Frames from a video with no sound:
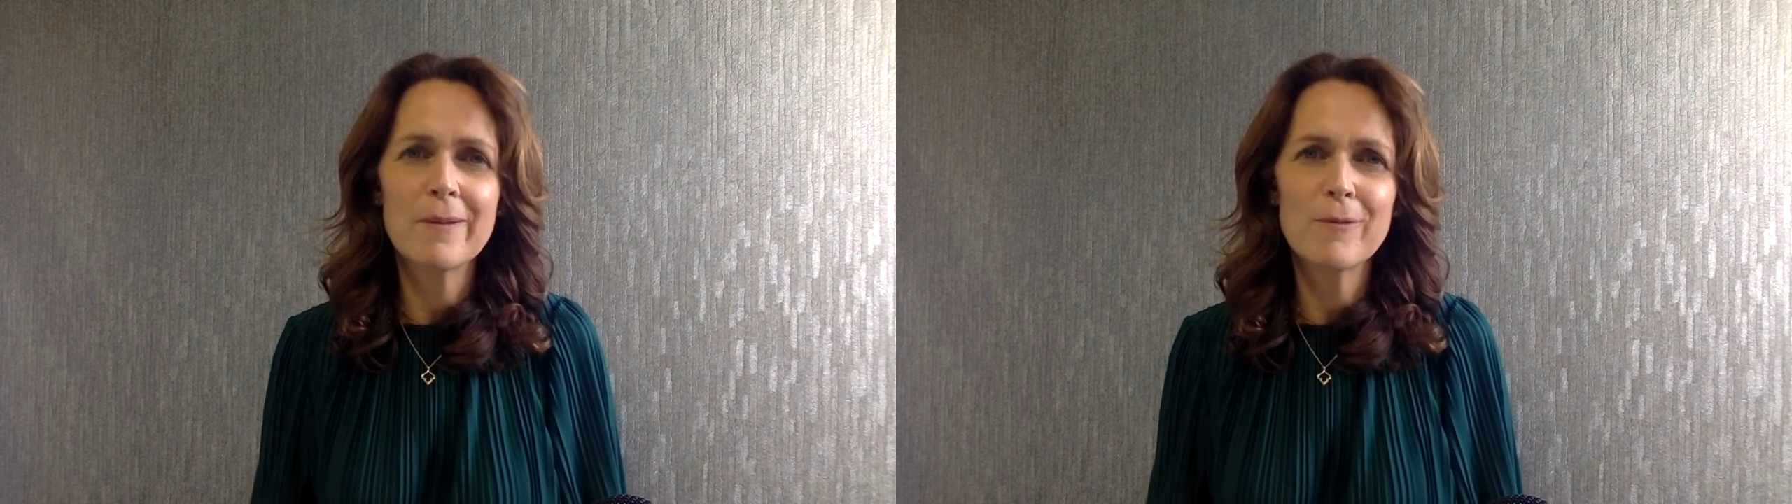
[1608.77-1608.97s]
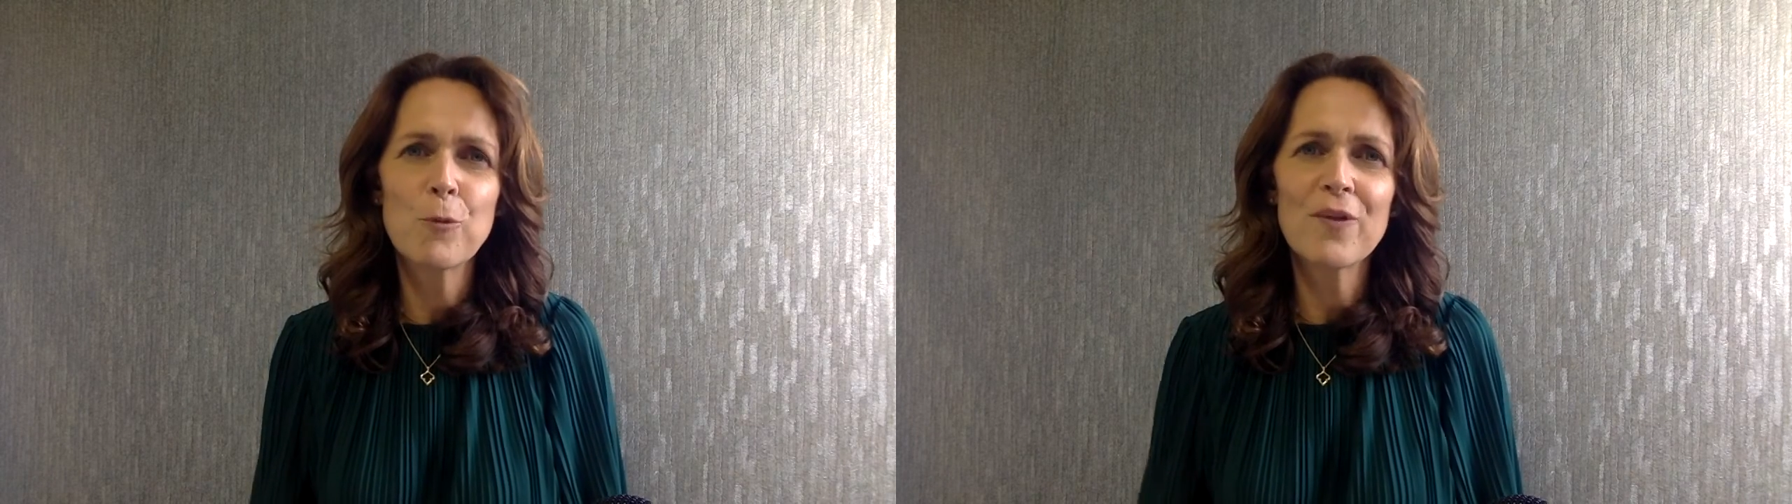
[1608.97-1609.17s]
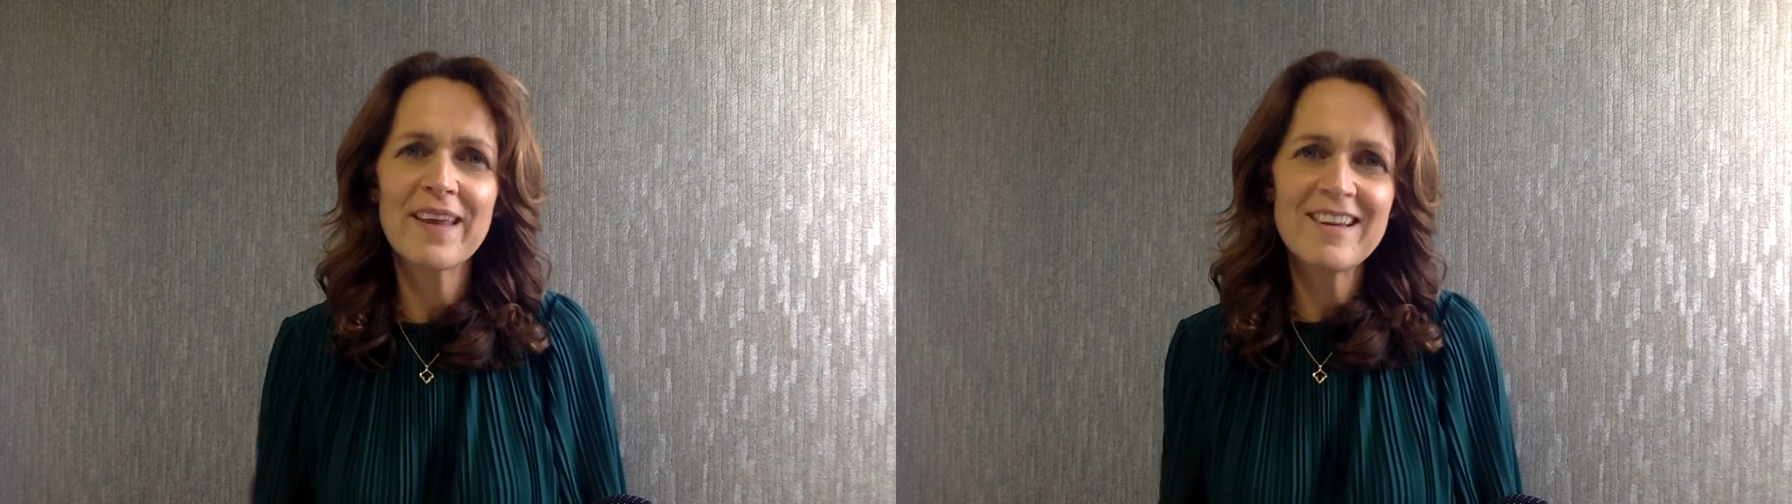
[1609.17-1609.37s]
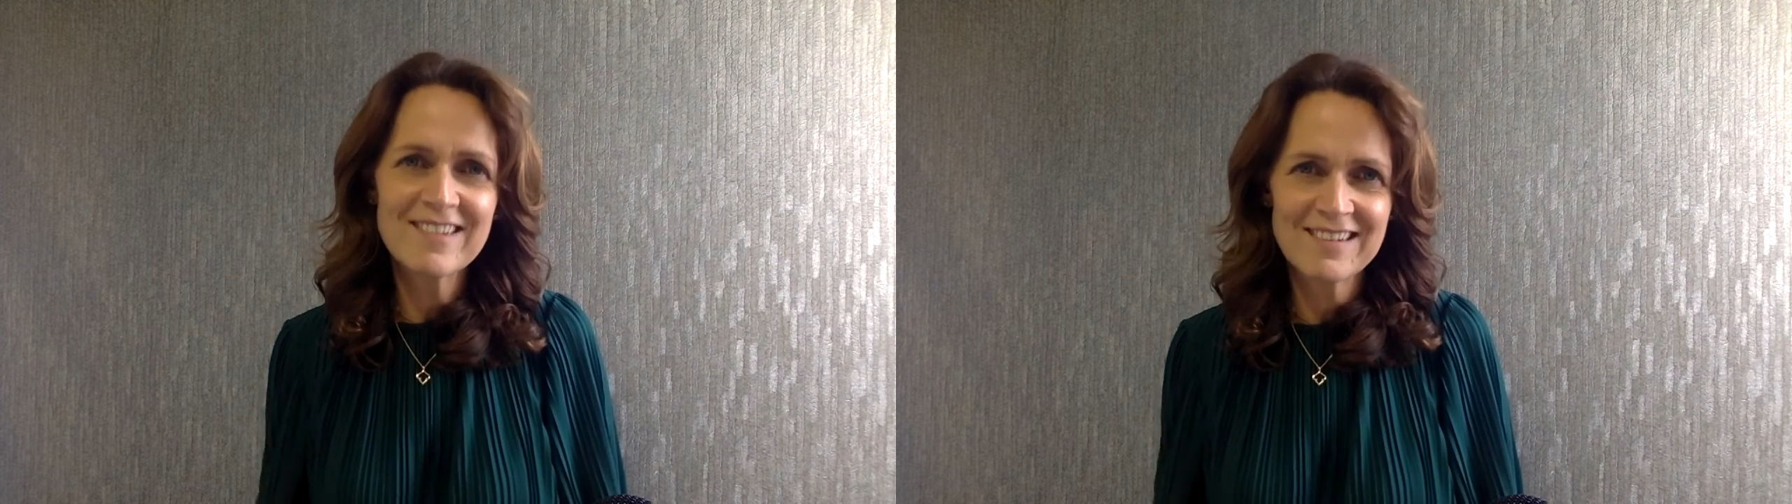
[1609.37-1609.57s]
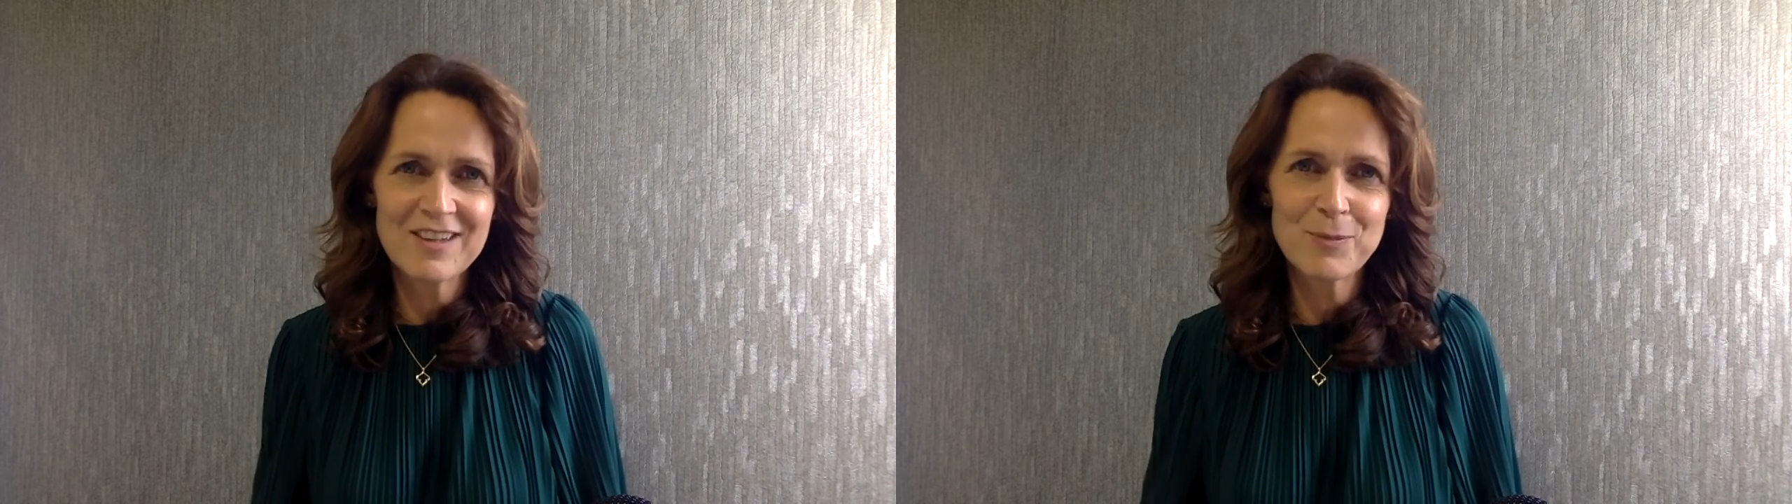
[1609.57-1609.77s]
what they
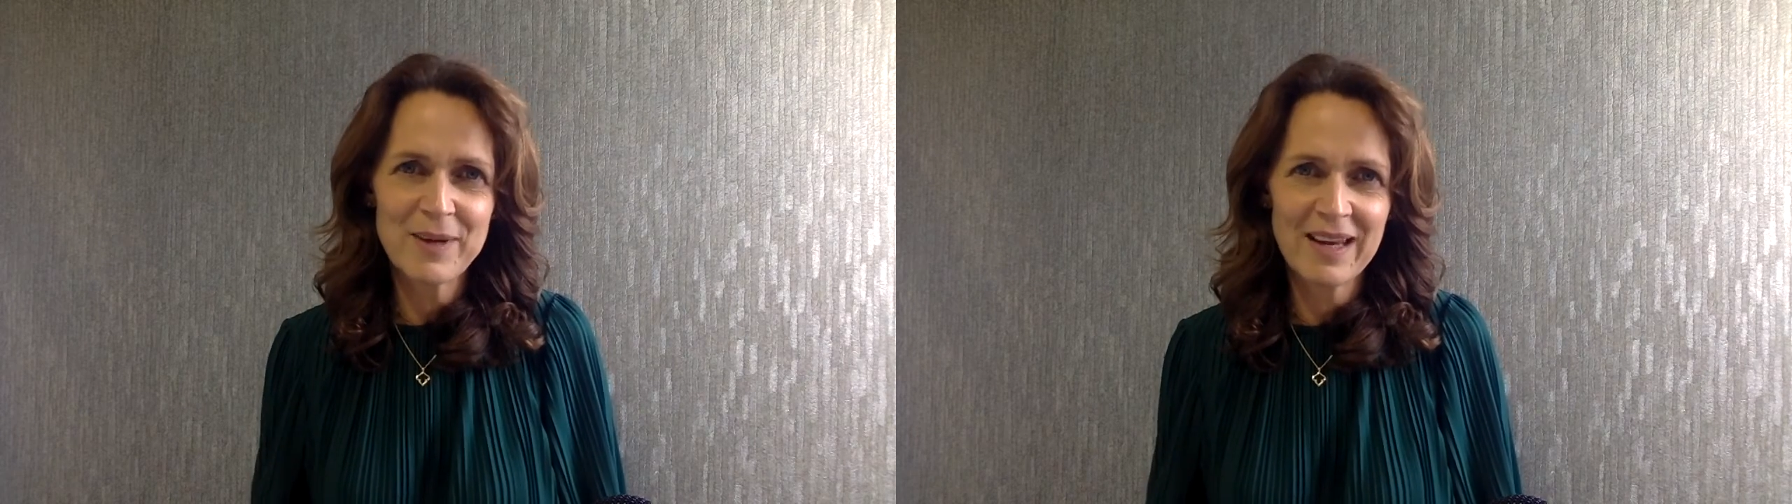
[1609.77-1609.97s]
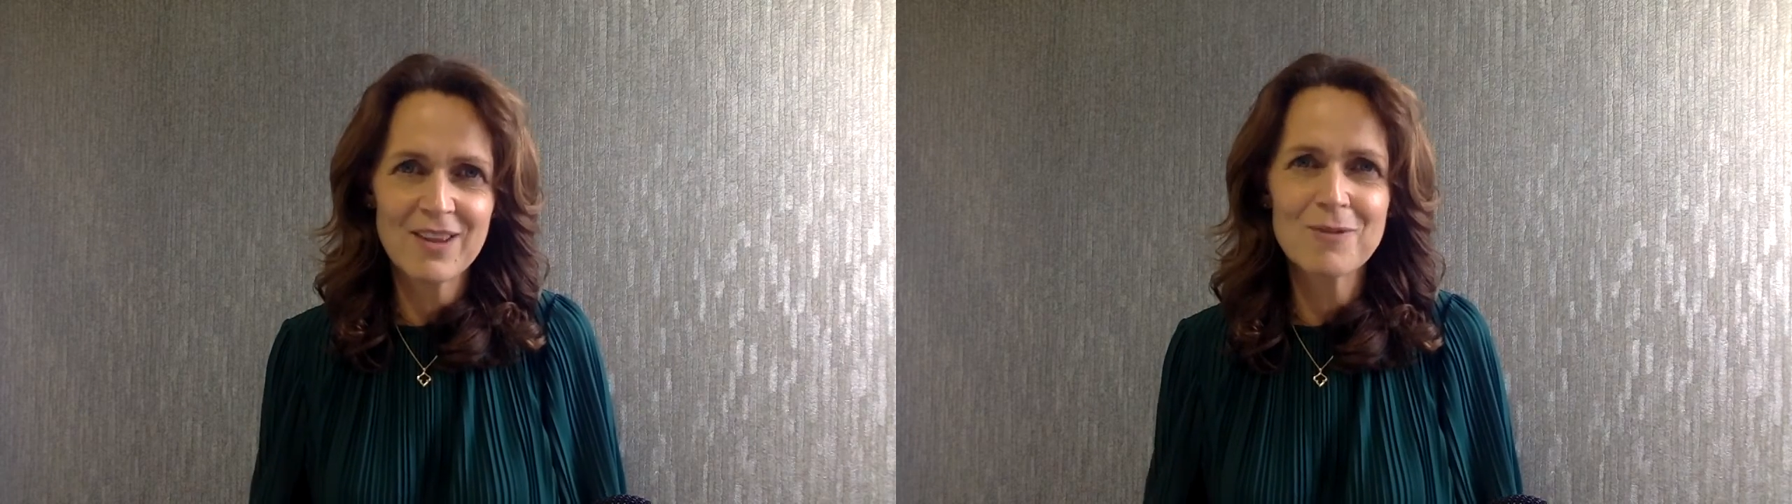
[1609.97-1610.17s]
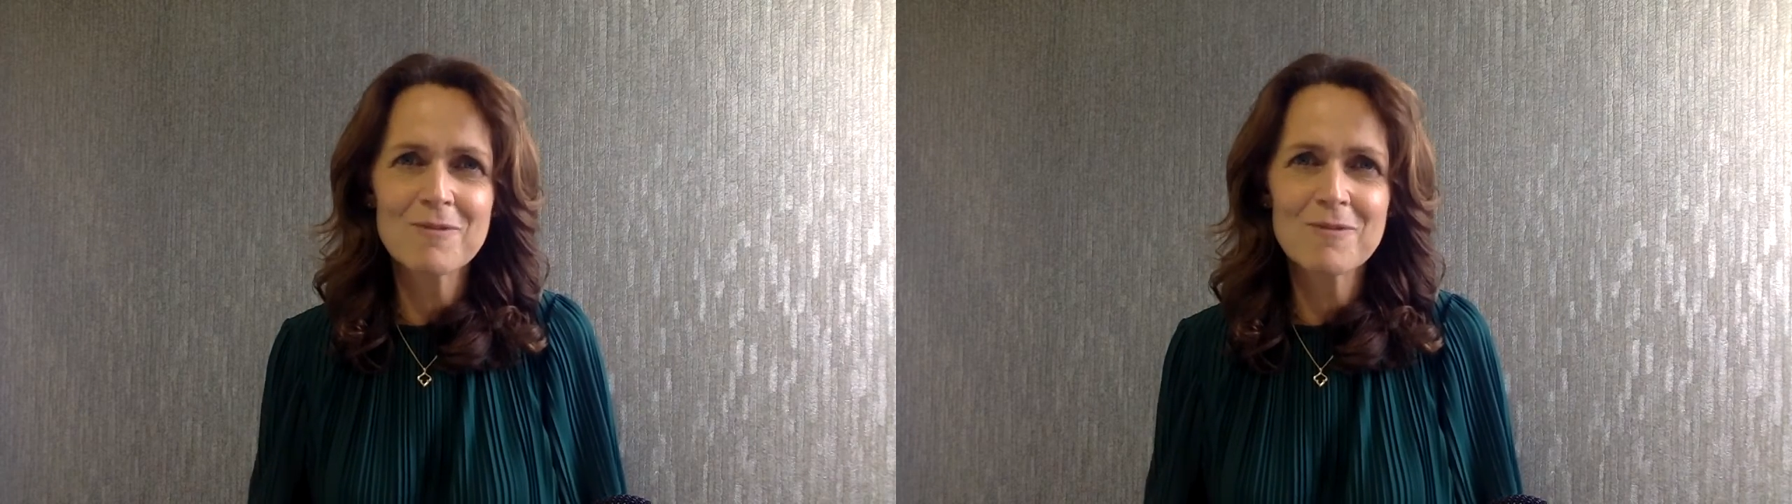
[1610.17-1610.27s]
see as being the